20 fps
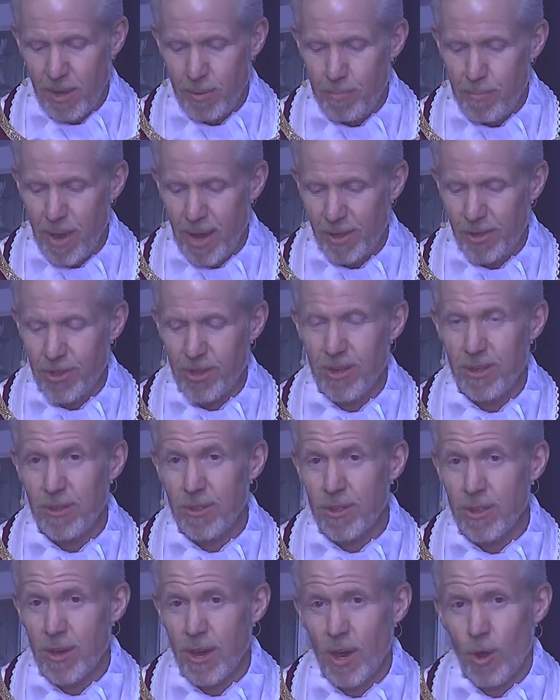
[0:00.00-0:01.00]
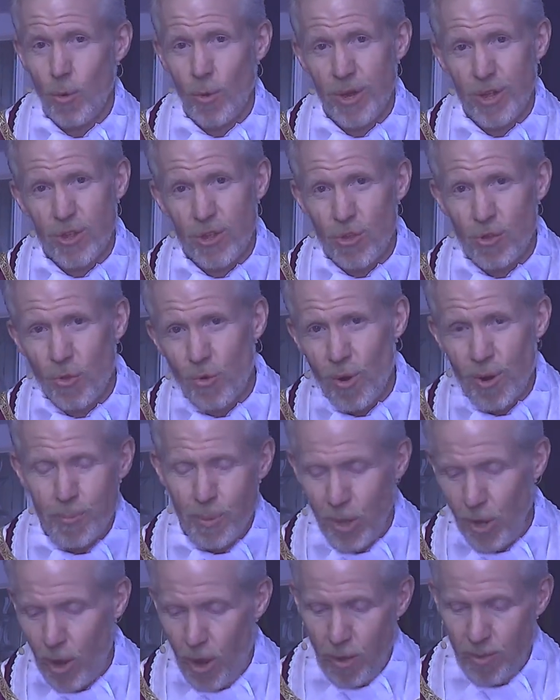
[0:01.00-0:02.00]
messes, we
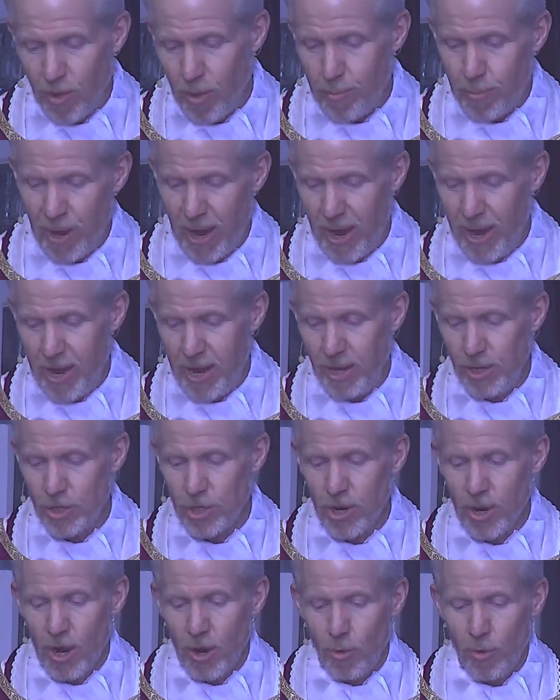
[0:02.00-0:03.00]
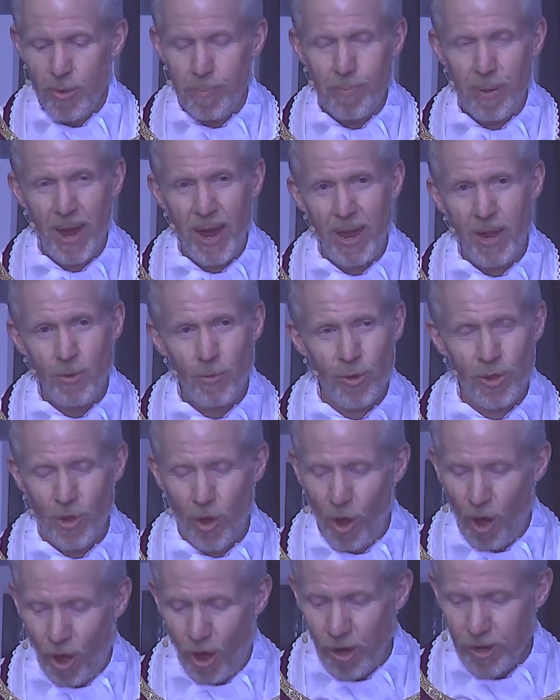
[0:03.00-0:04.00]
scribble on the page, we paint with
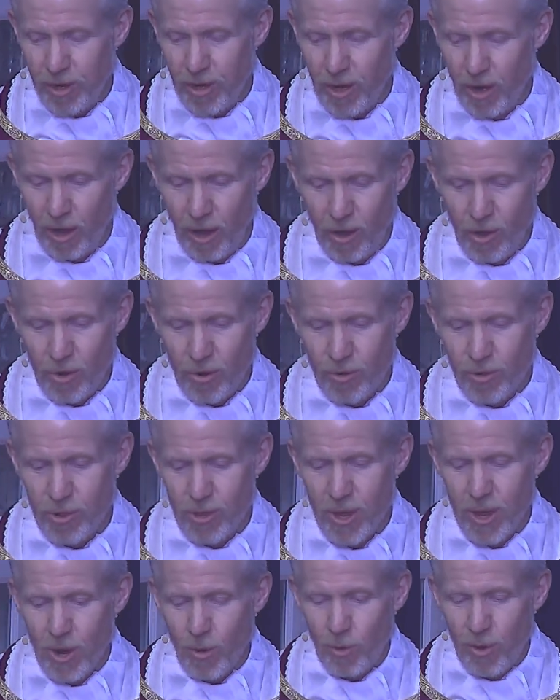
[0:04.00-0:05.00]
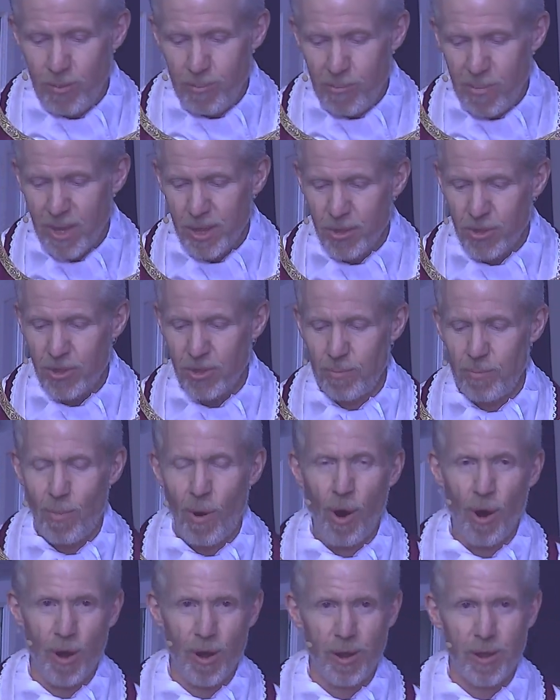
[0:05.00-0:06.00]
odd colors, we miss the
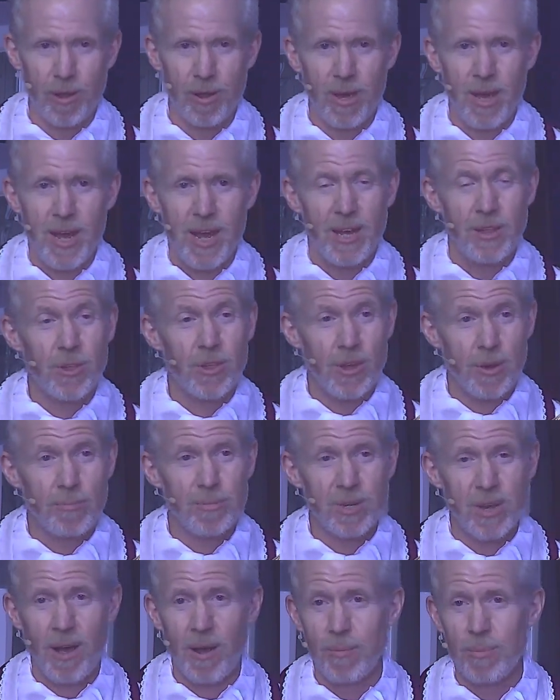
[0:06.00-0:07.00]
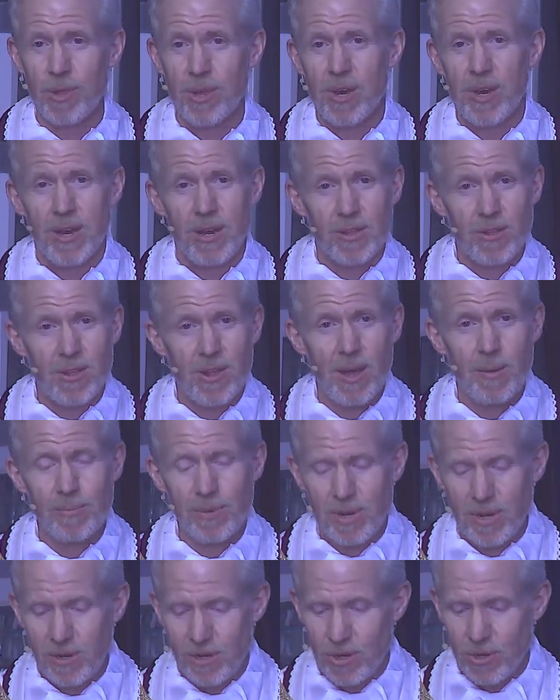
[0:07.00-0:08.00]
mark. And sometimes it's
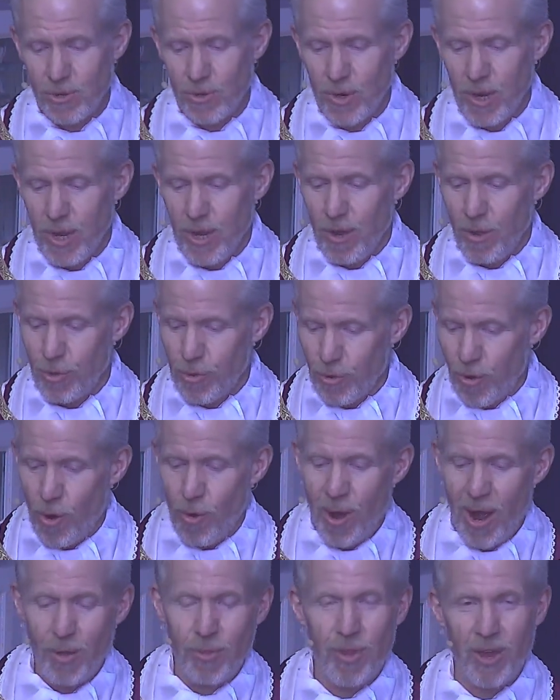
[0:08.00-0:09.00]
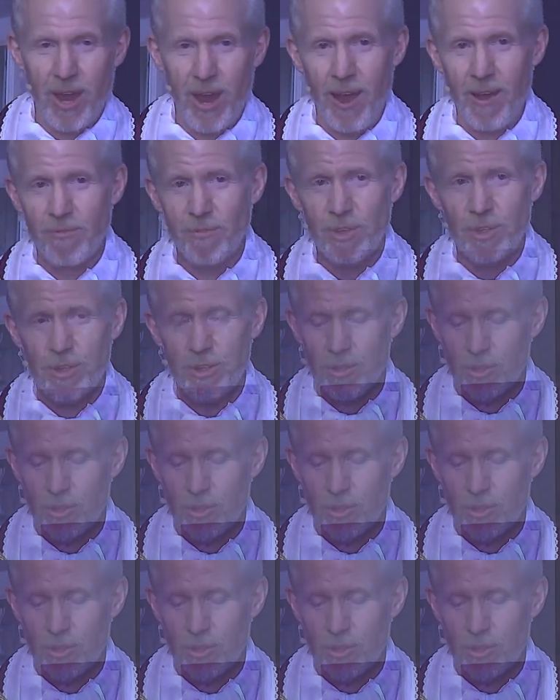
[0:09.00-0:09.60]
tempting to throw out the canvas and